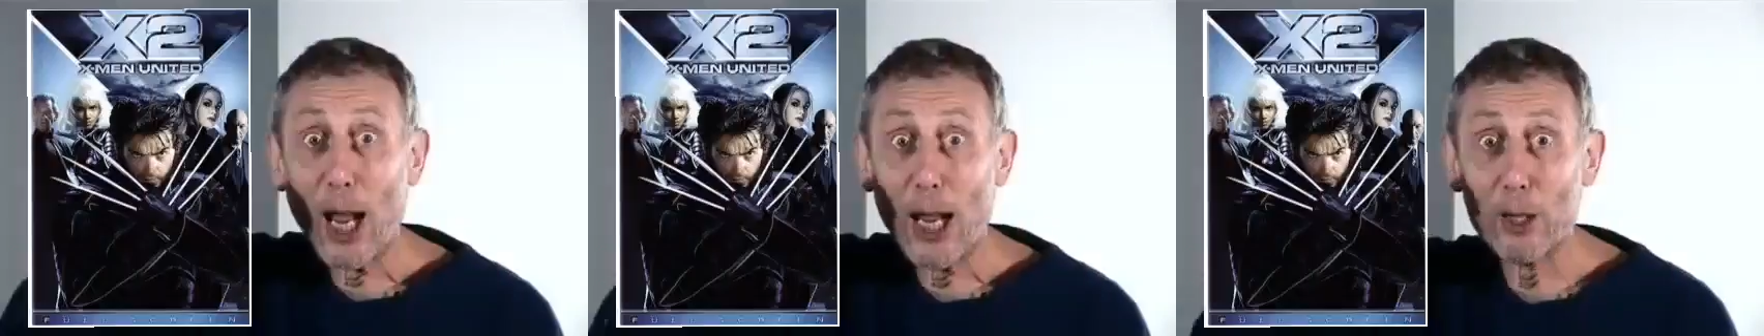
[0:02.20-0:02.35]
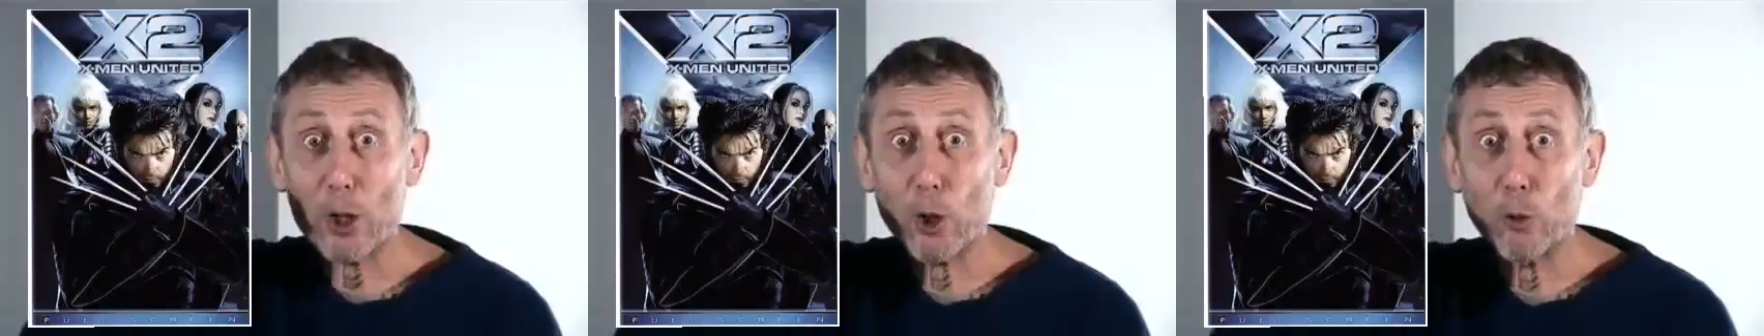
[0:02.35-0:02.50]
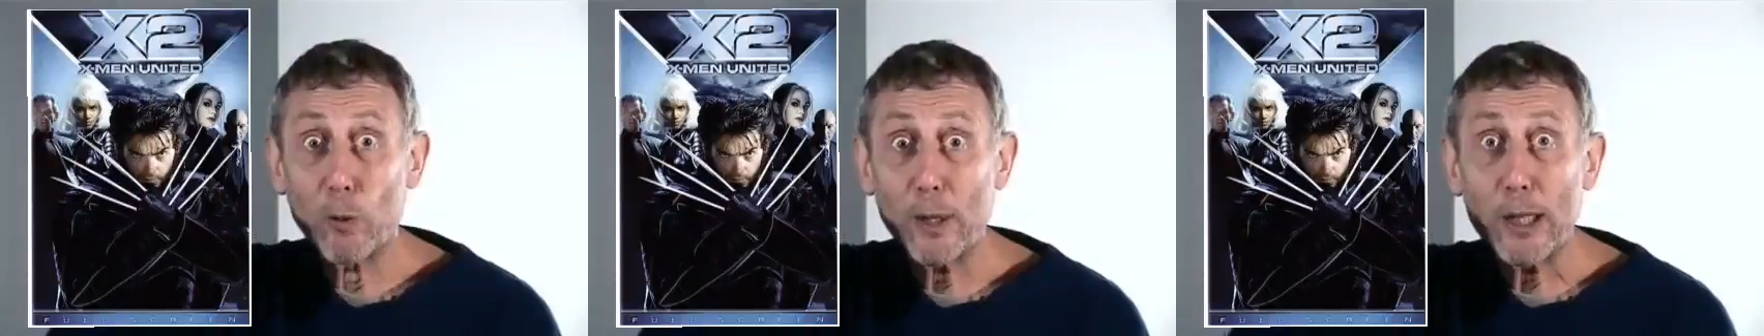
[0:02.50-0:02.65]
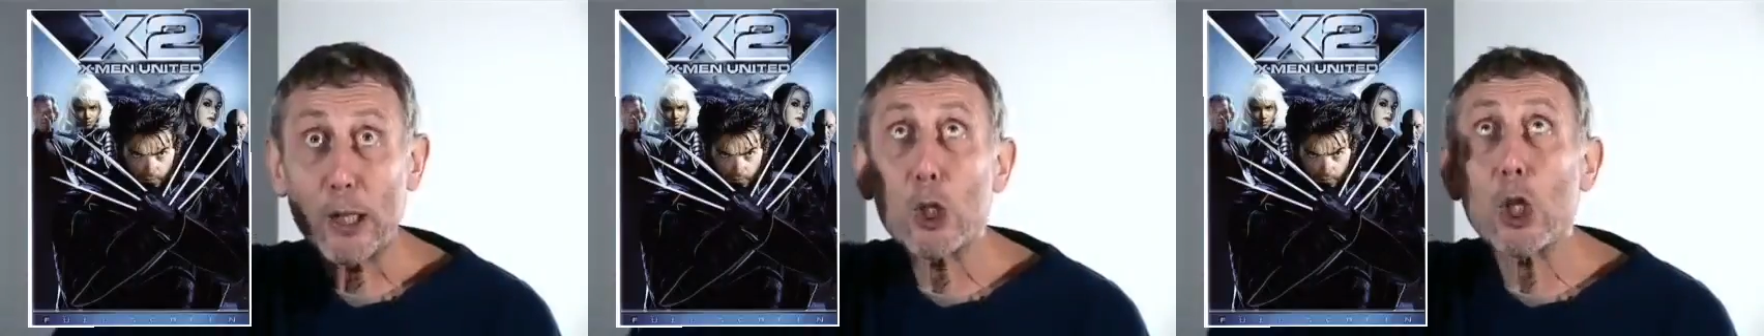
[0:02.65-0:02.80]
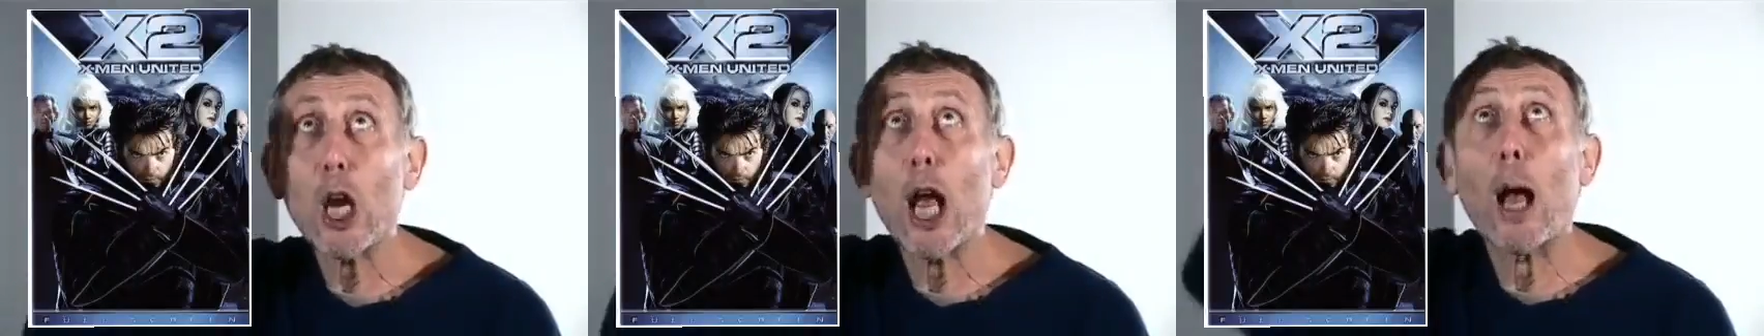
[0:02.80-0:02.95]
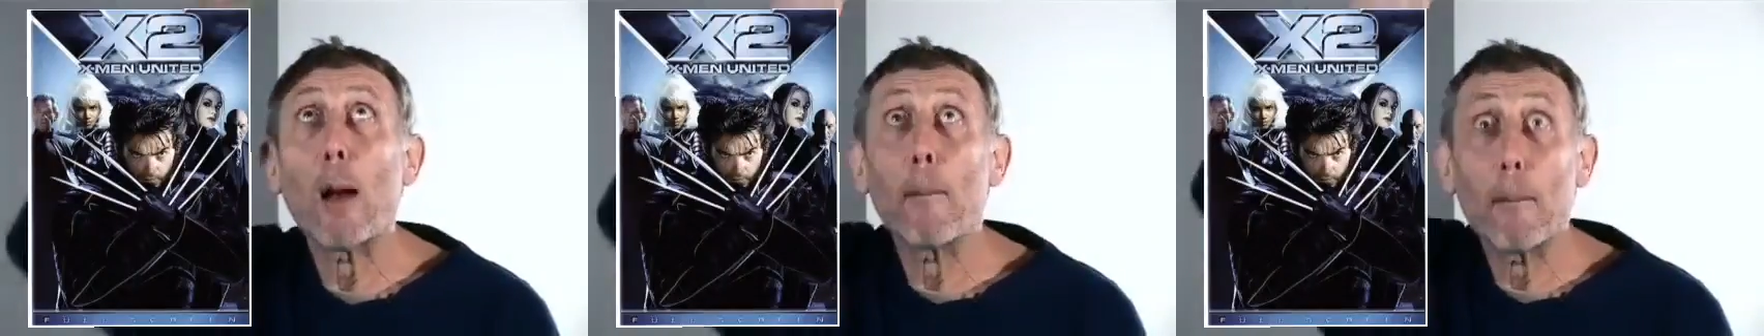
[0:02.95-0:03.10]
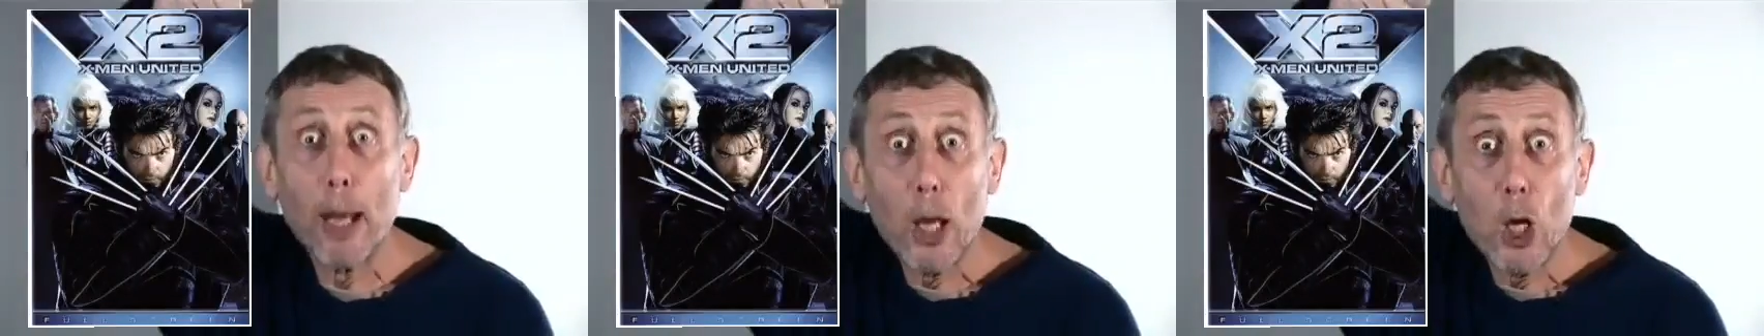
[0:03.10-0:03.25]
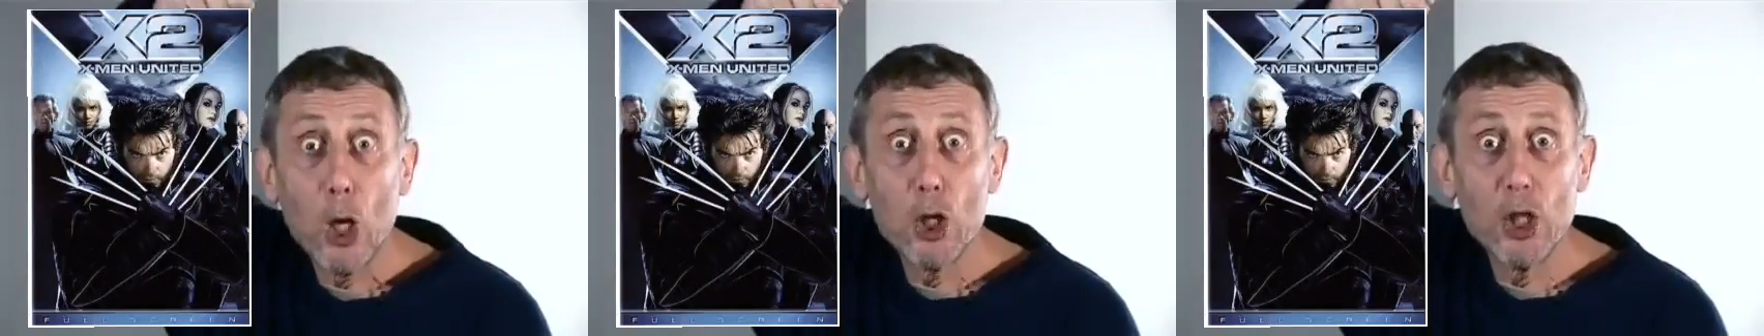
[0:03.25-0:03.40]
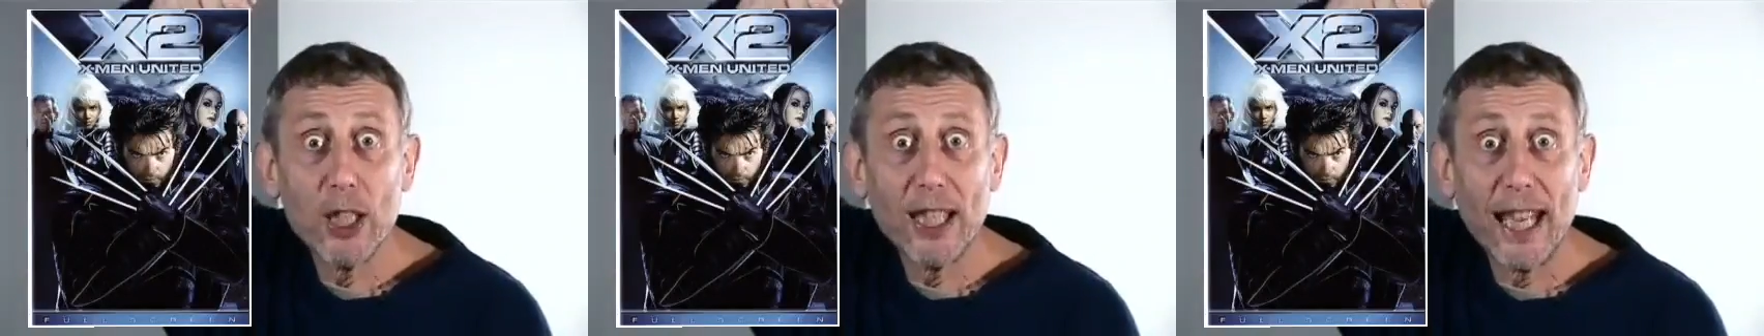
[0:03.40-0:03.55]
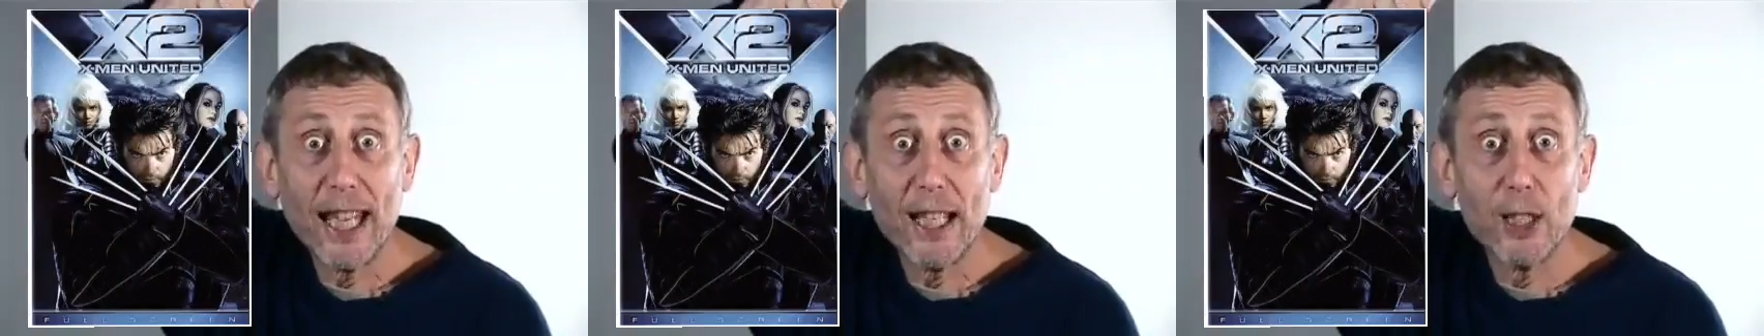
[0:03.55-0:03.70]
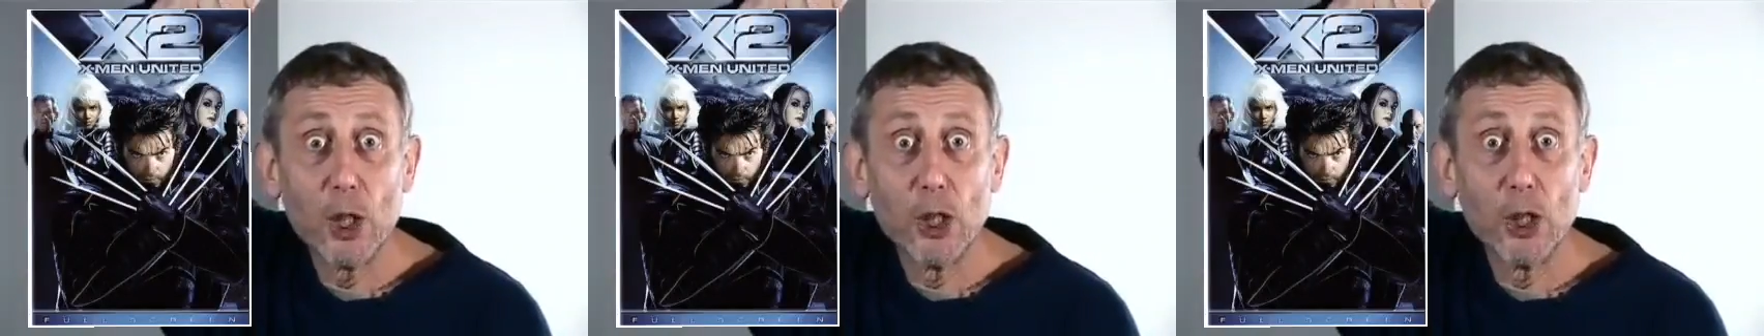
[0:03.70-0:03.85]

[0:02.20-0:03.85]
I had to reach up to get